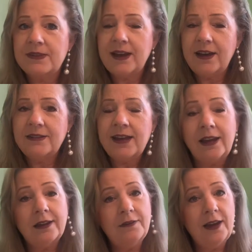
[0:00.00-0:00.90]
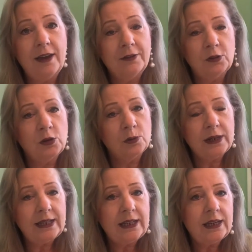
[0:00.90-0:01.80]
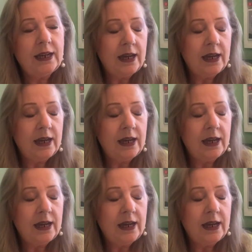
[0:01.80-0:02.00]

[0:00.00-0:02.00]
cards out if you haven't already,